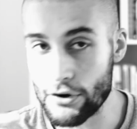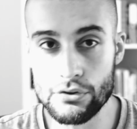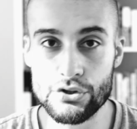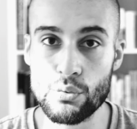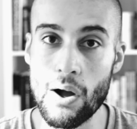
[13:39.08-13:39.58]
I
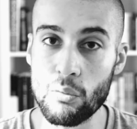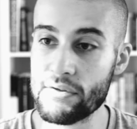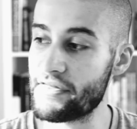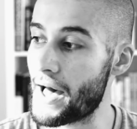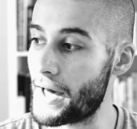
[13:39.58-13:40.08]
don't do well
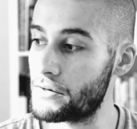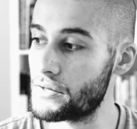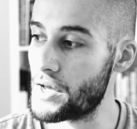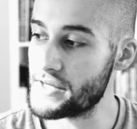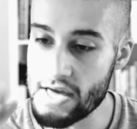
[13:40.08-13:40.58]
with that.
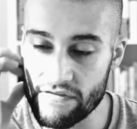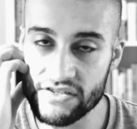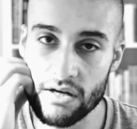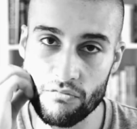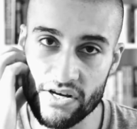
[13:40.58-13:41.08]
Yet for
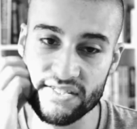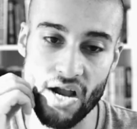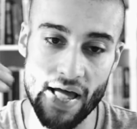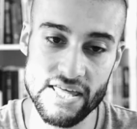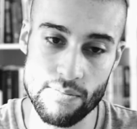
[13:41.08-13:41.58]
some reason,
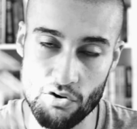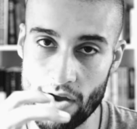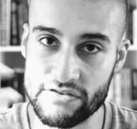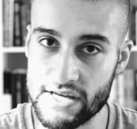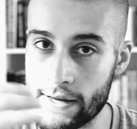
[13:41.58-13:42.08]
I keep
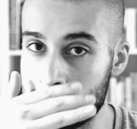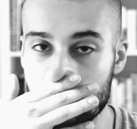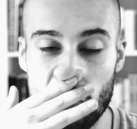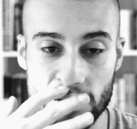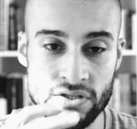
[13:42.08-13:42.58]
gravitating
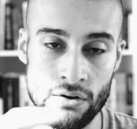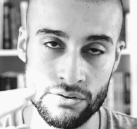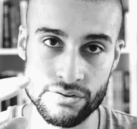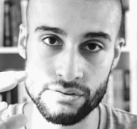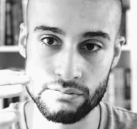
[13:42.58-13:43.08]
towards
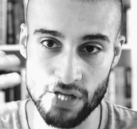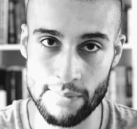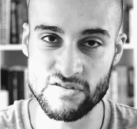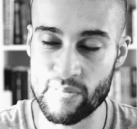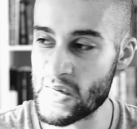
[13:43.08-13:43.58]
those
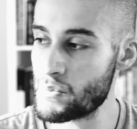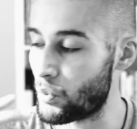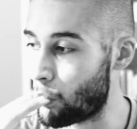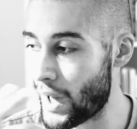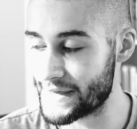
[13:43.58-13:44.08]
types of
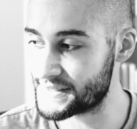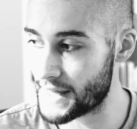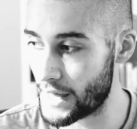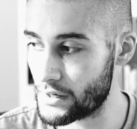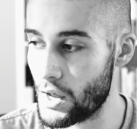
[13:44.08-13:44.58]
people. Why is
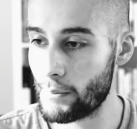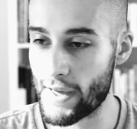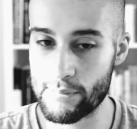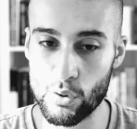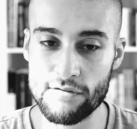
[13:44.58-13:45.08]
that?
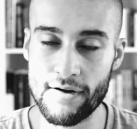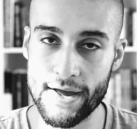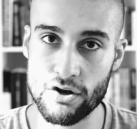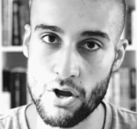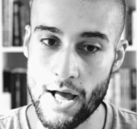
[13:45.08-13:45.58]
Maybe what if
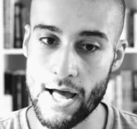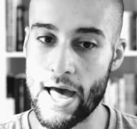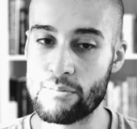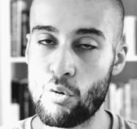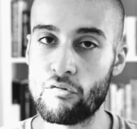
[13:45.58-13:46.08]
I
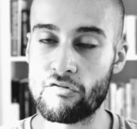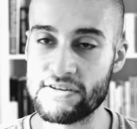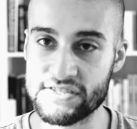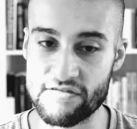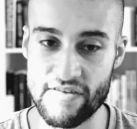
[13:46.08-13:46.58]
had more
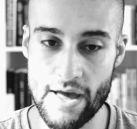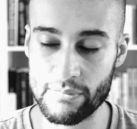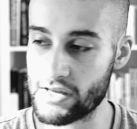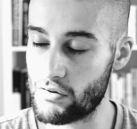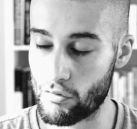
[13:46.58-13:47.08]
friends and
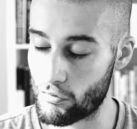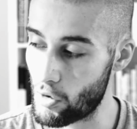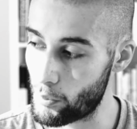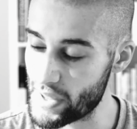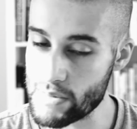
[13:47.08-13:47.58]
family or,
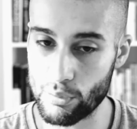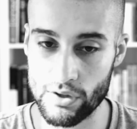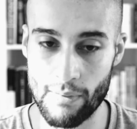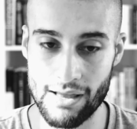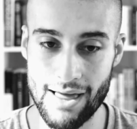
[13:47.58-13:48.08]
or people
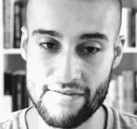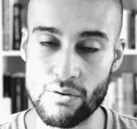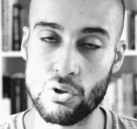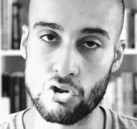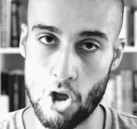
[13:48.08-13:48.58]
in my life
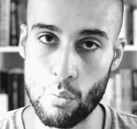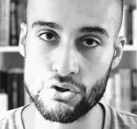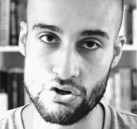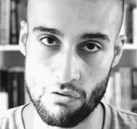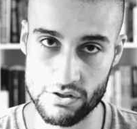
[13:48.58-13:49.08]
that were low
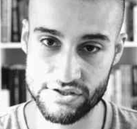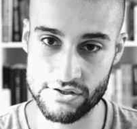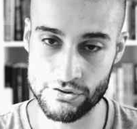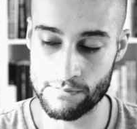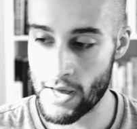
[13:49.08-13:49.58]
on
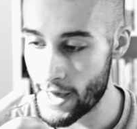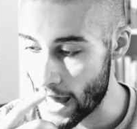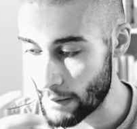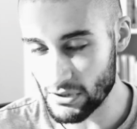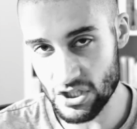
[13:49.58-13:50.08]
neuroticism?
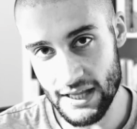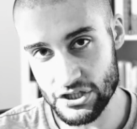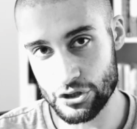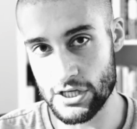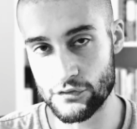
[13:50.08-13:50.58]
How much
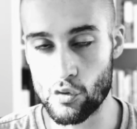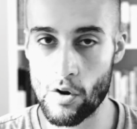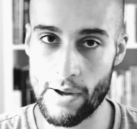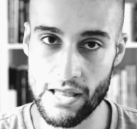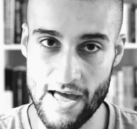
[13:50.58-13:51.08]
less stressful
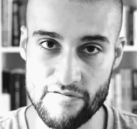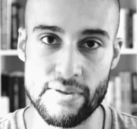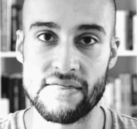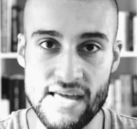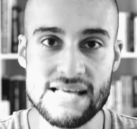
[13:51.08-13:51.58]
could my life
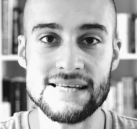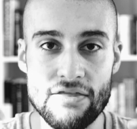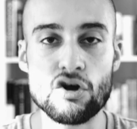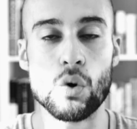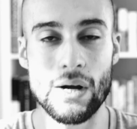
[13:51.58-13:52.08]
be? These
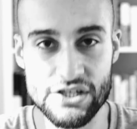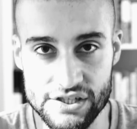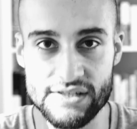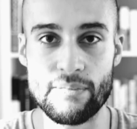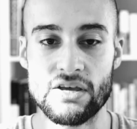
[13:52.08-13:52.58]
are the
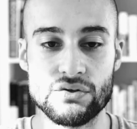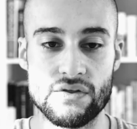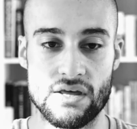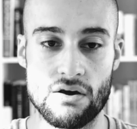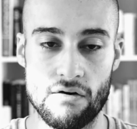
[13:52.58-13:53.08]
questions it makes you
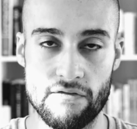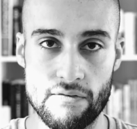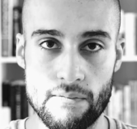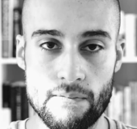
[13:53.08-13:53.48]
think of.